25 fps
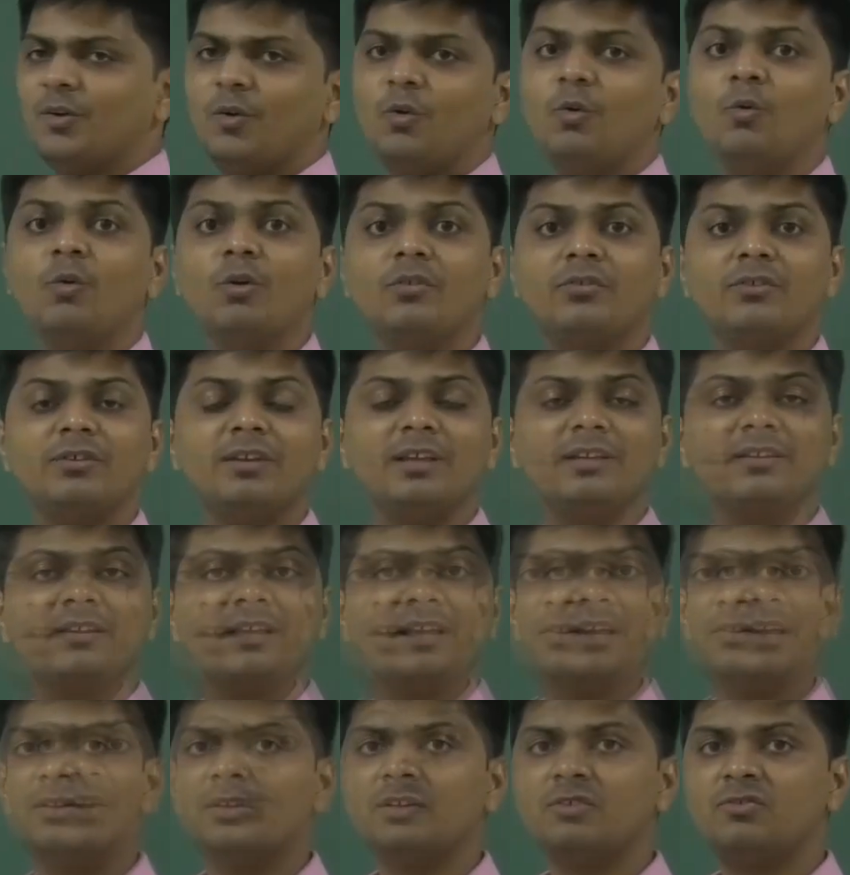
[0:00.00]
Who was sitting
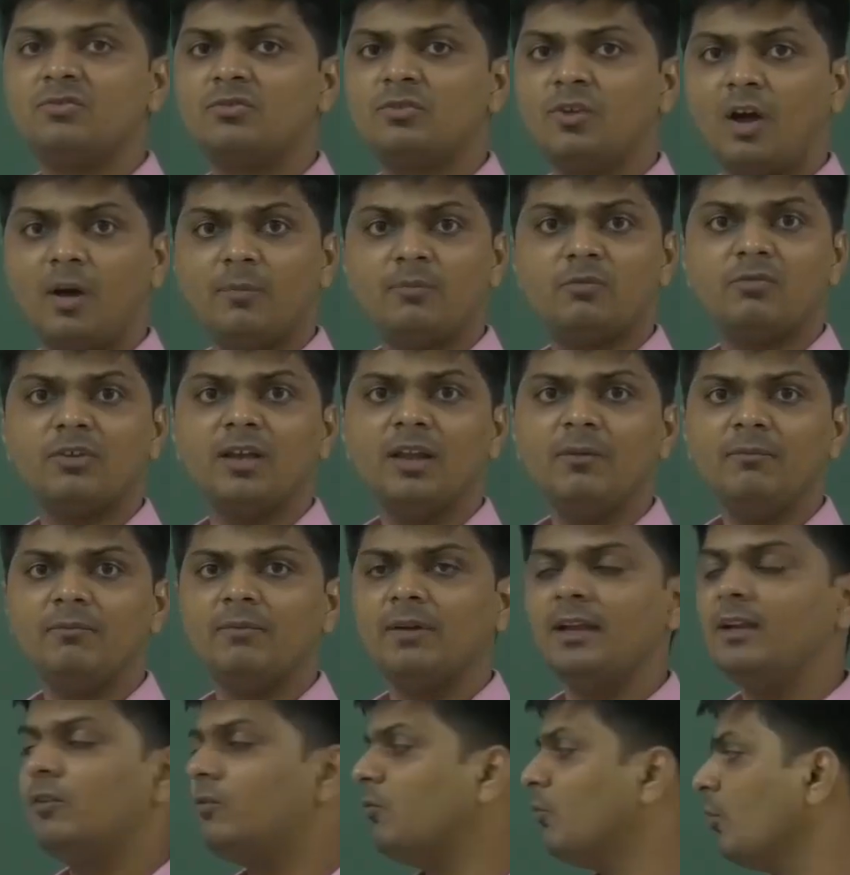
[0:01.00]
there on the top shelf?
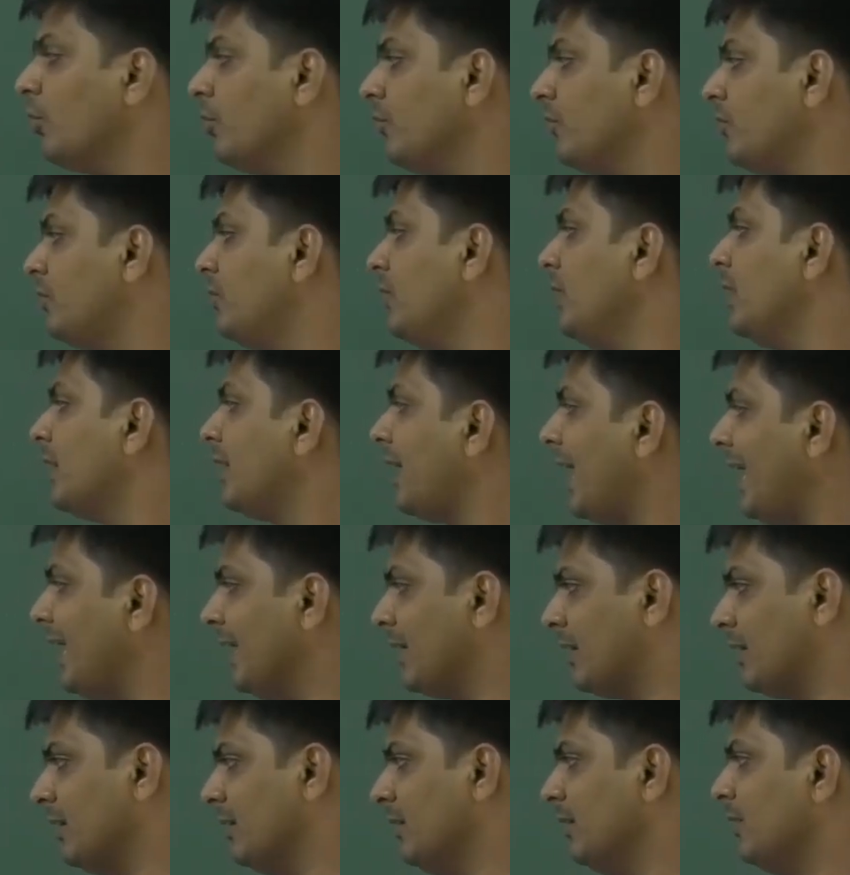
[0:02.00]
It was the
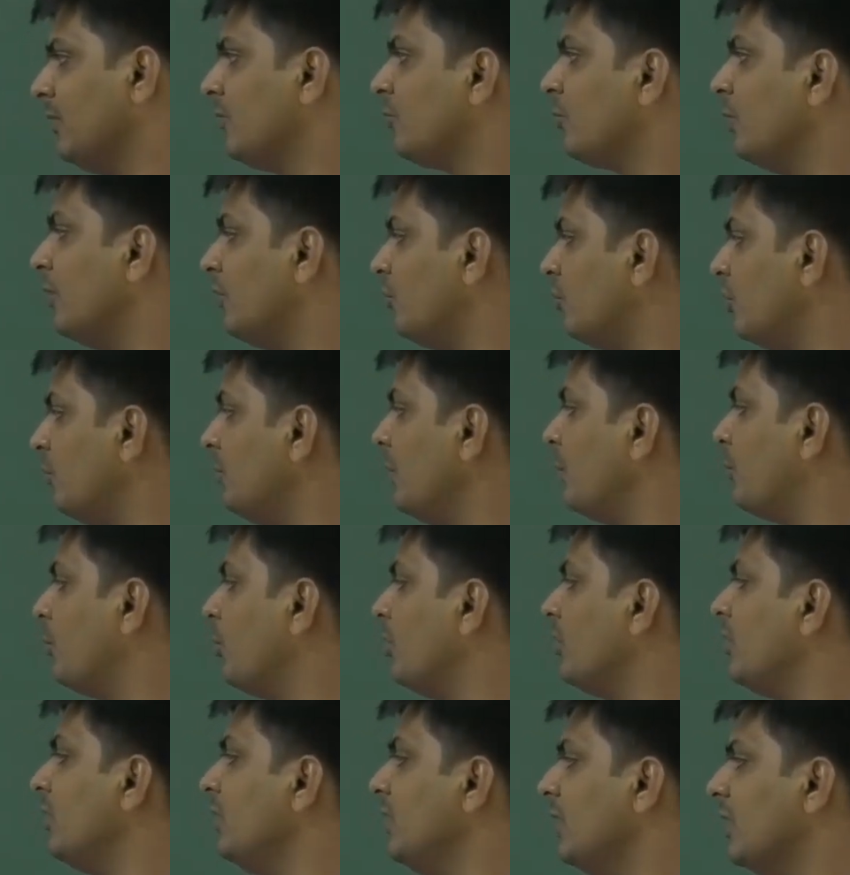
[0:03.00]
cake. So it should be
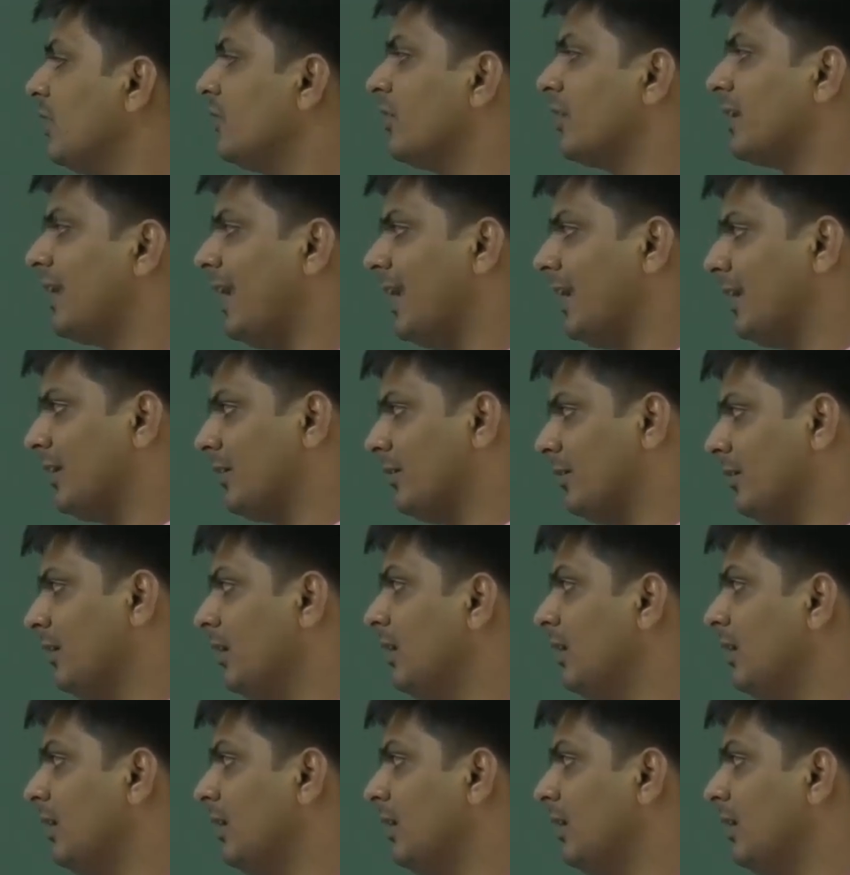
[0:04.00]
put near the cake.